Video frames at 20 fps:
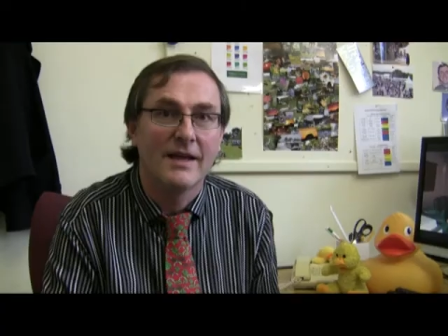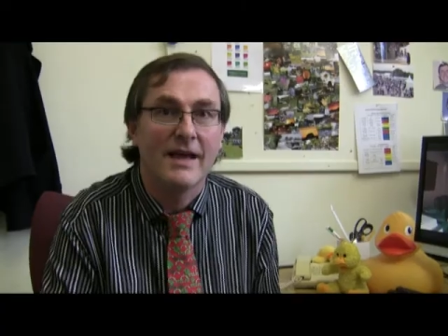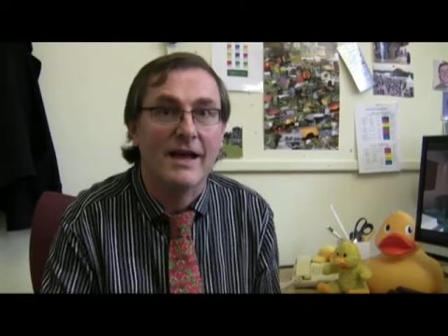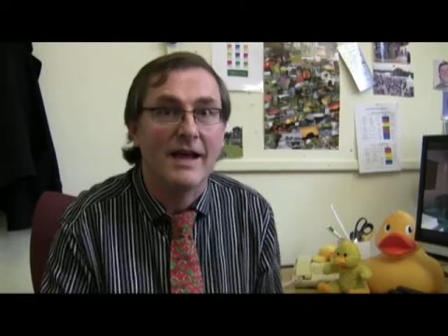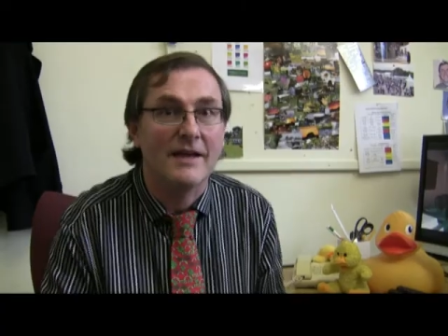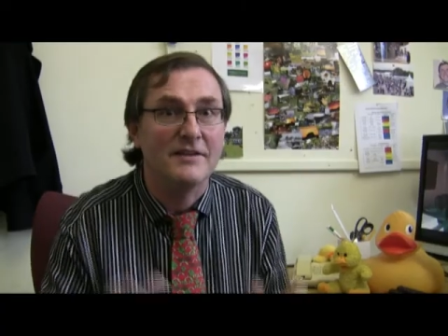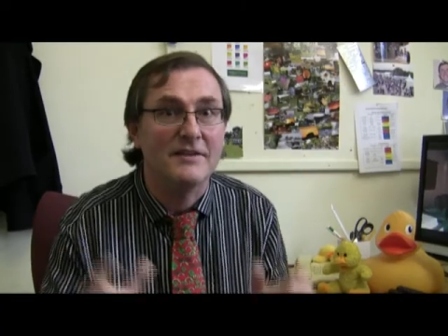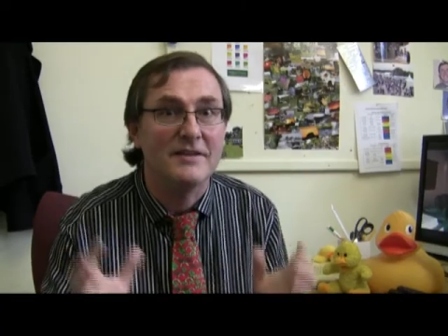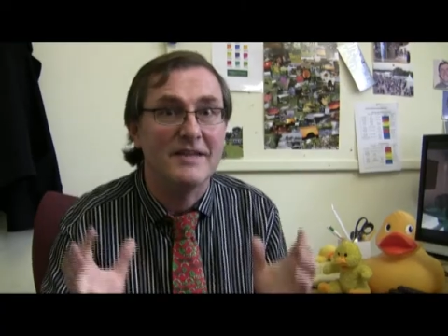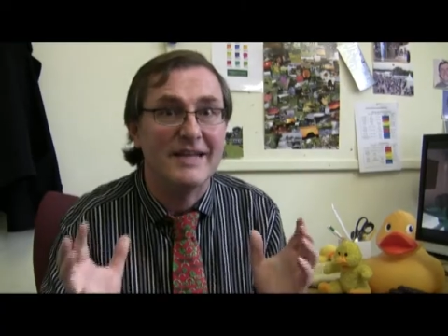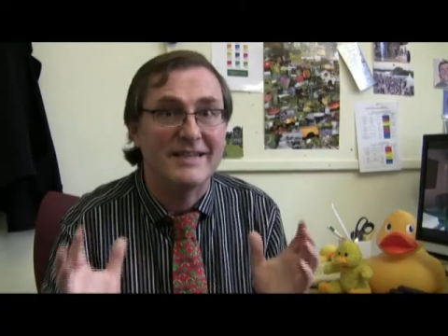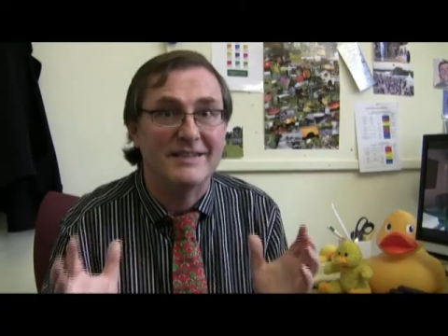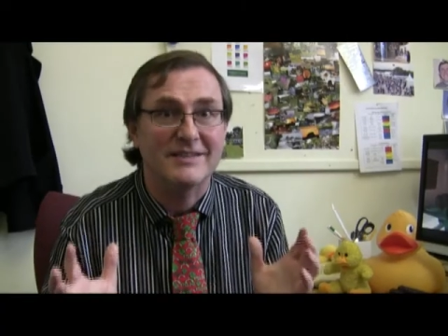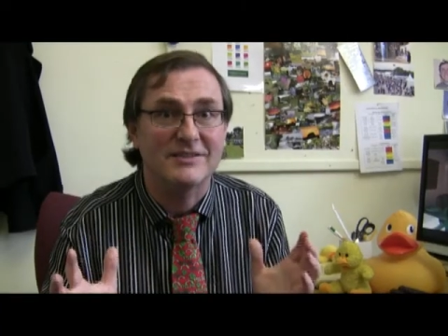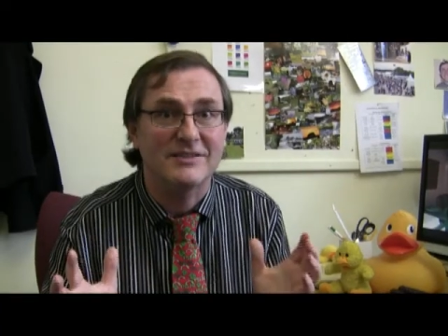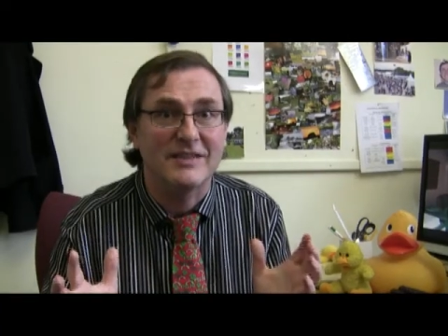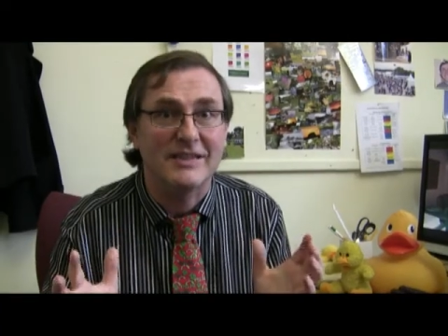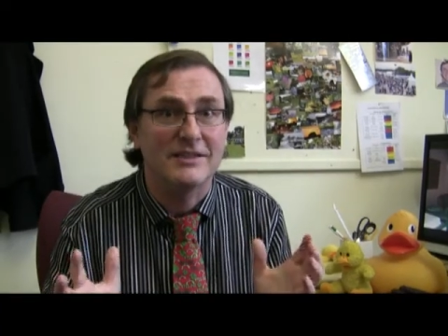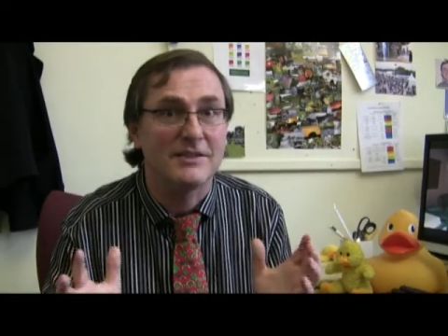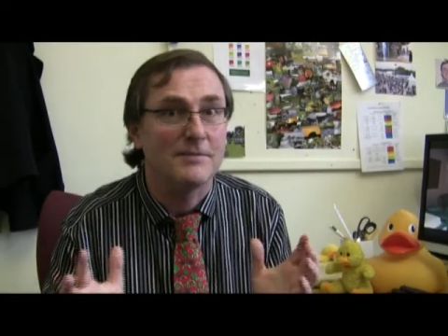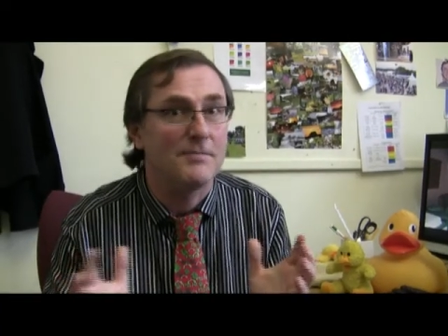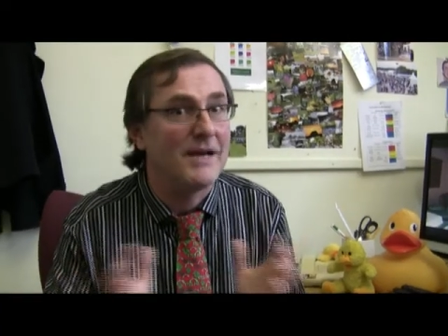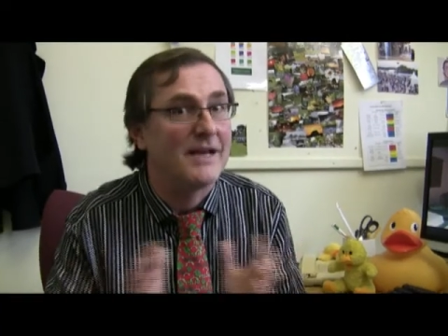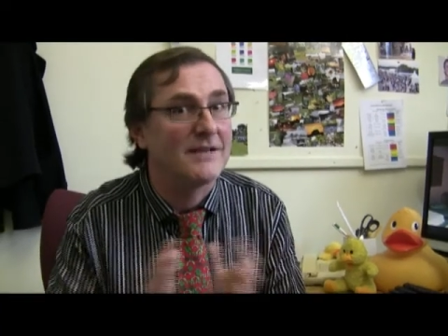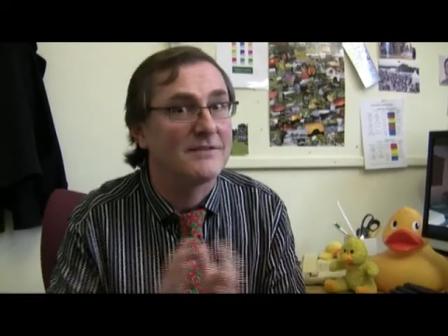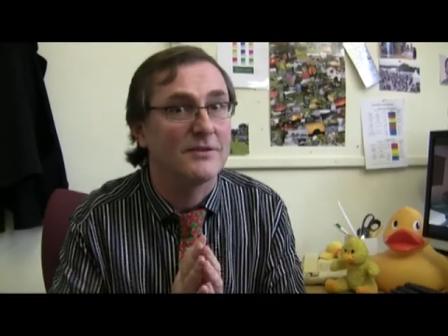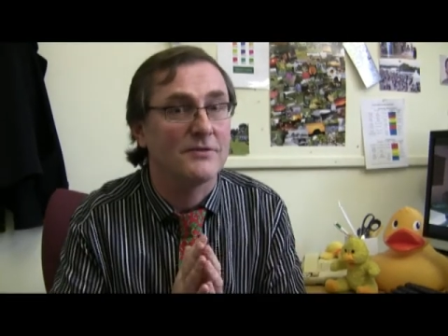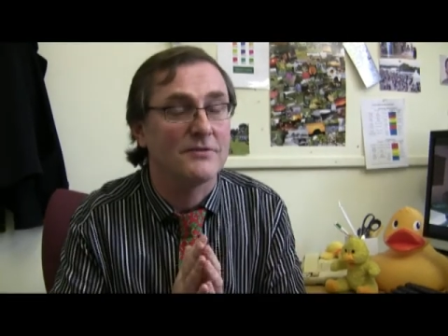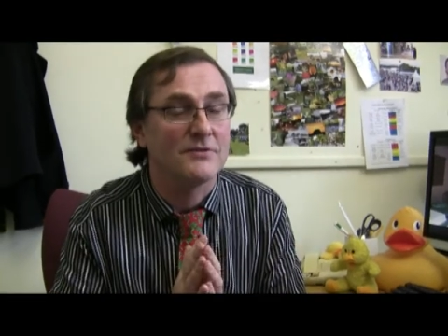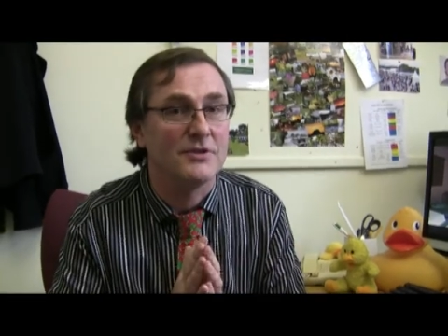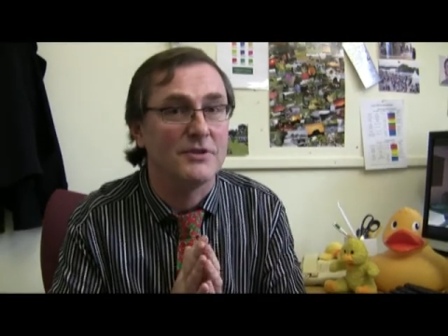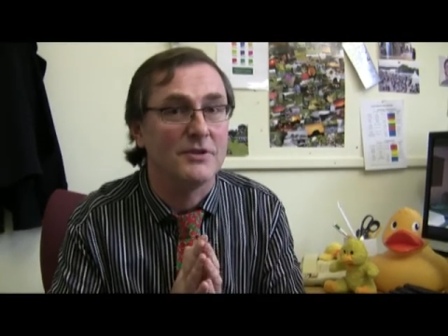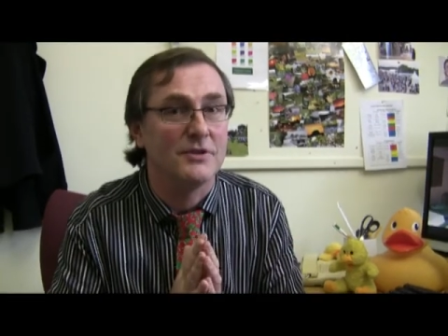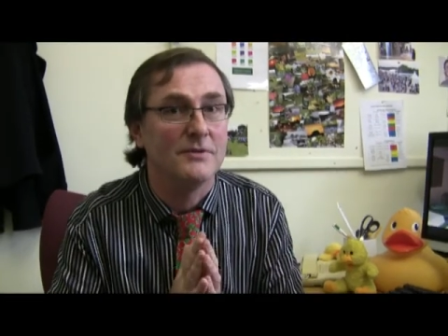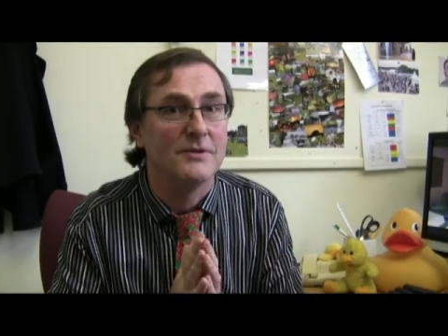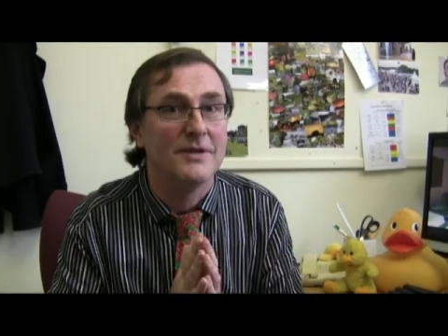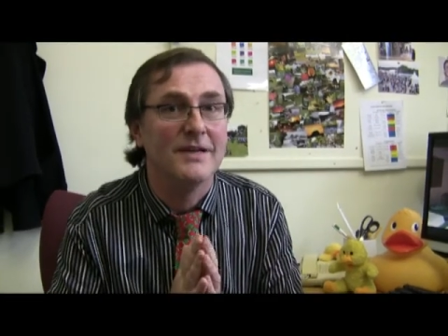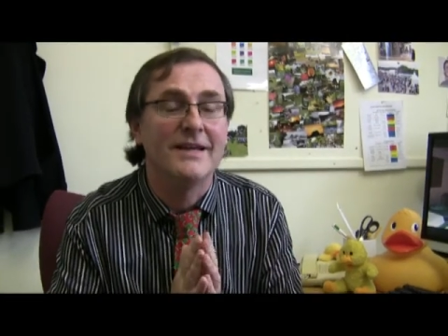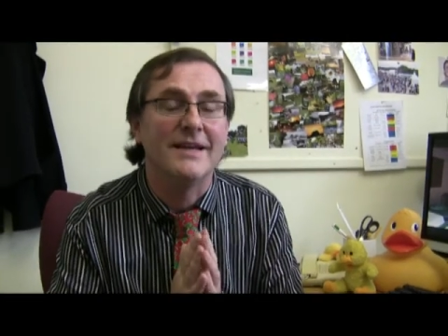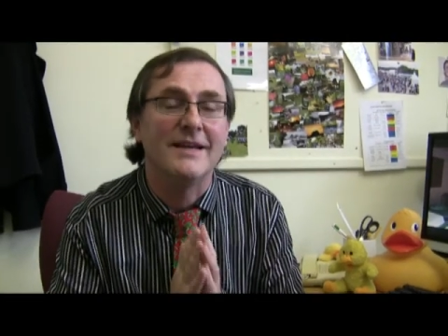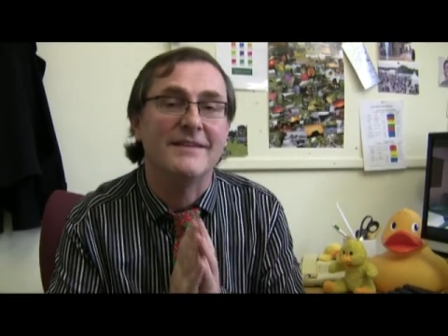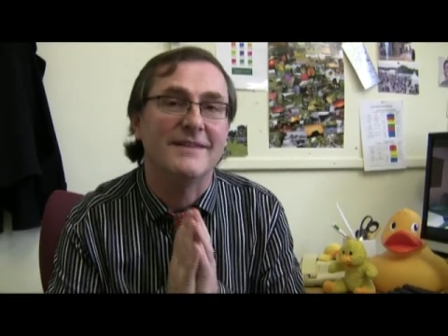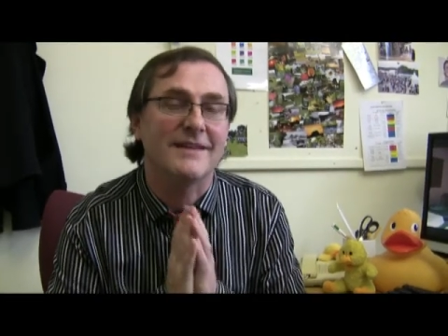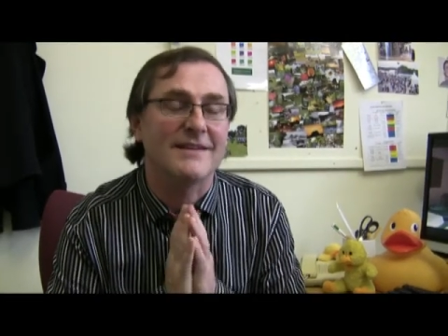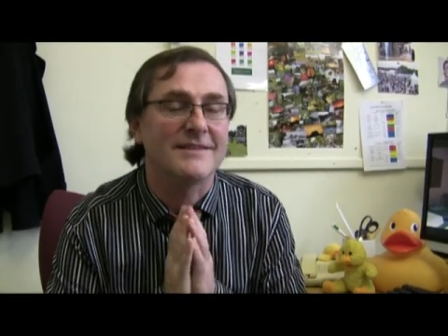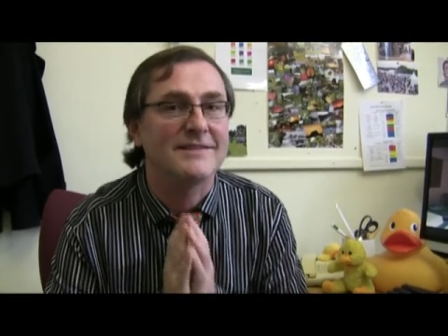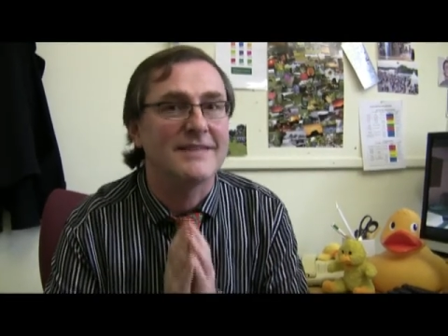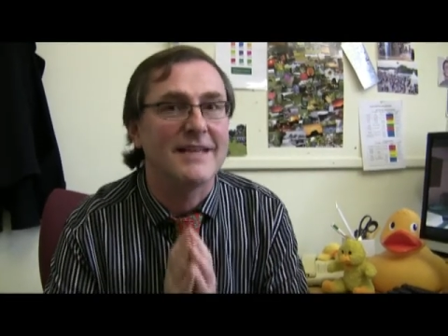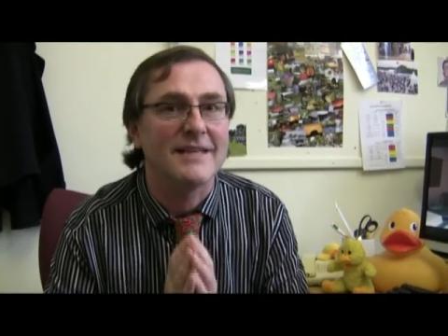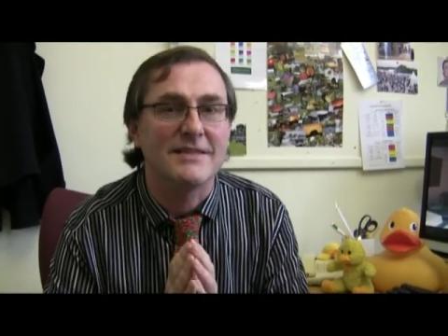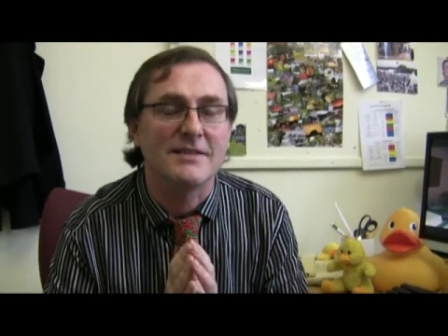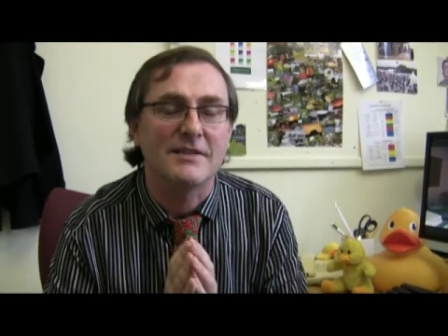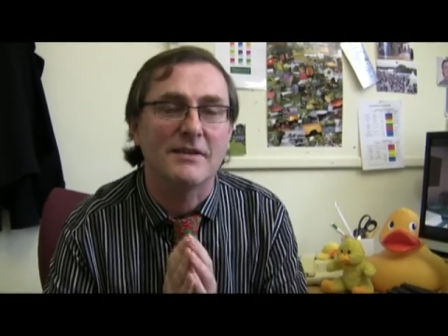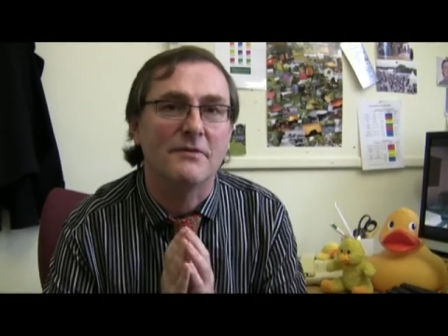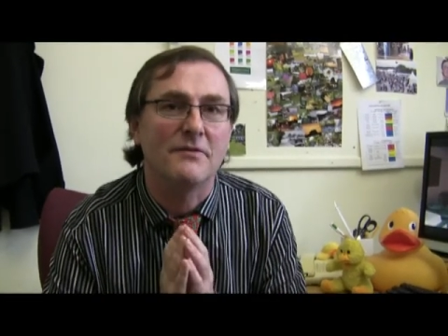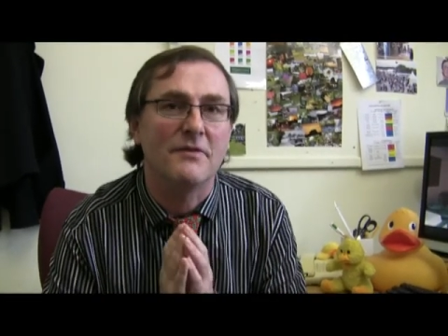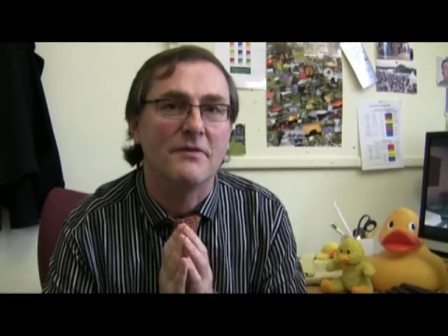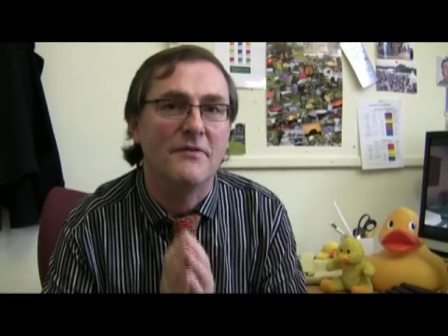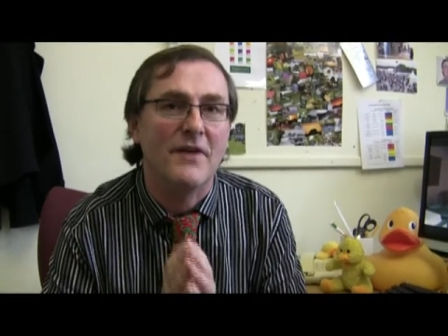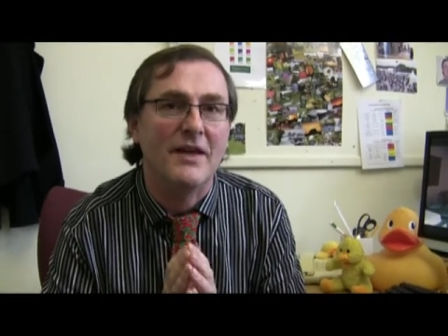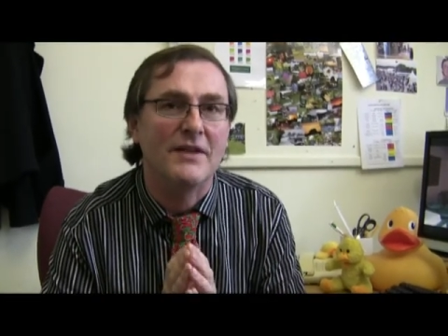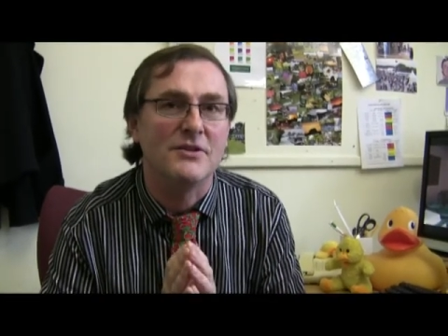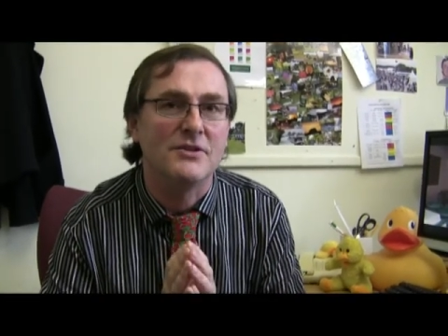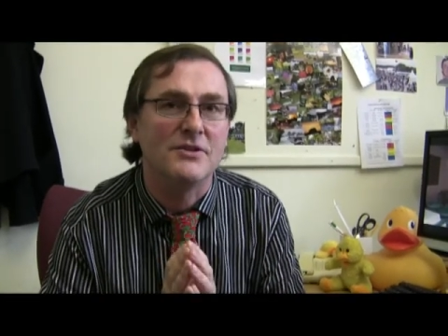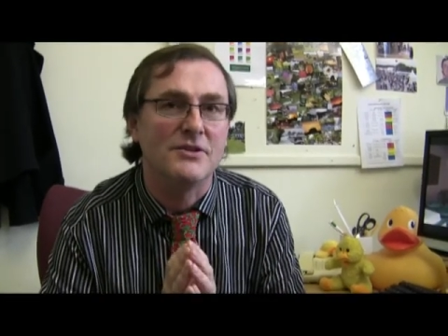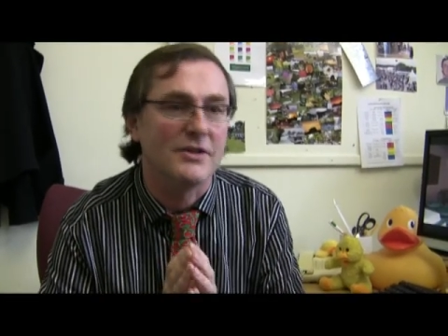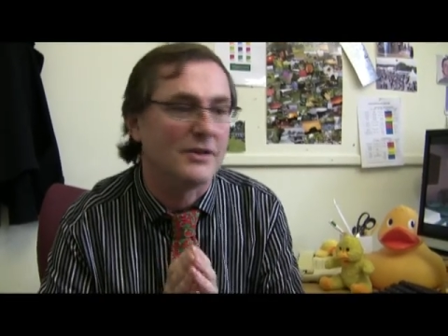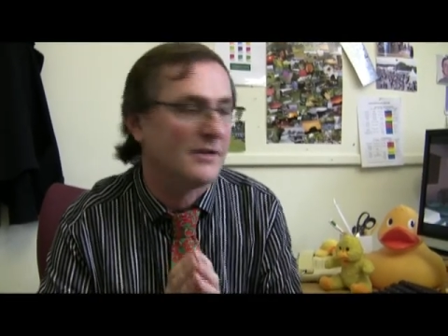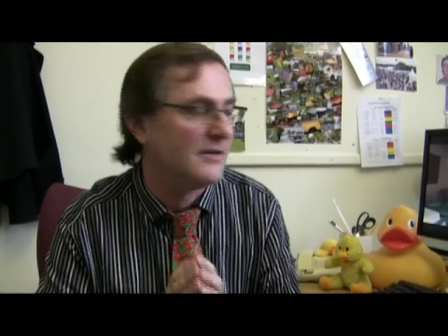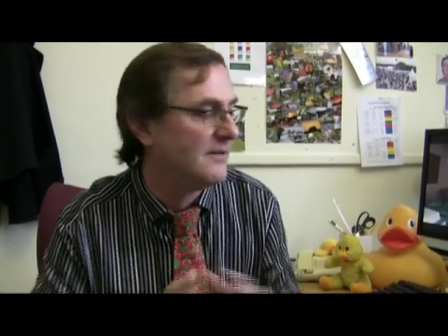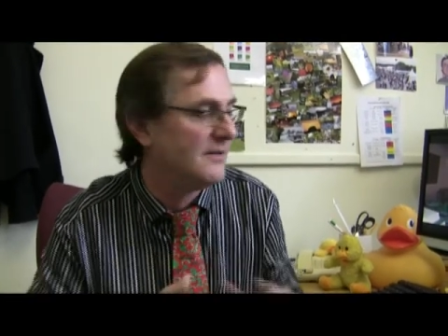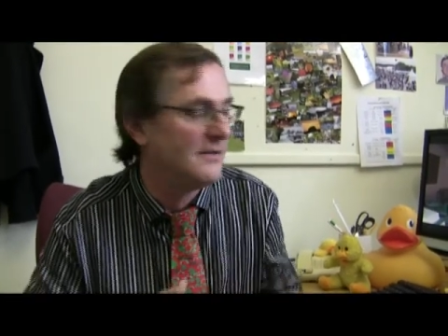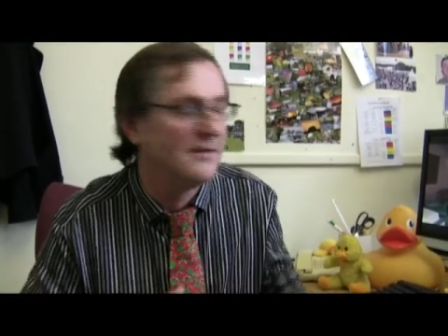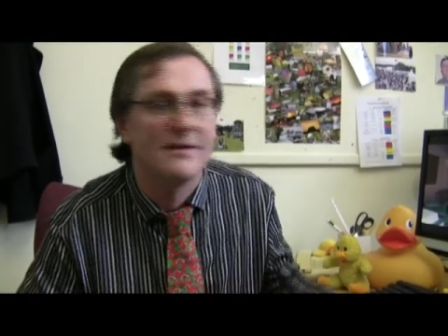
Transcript: And the next thing to pass on to you is that sense of adventure.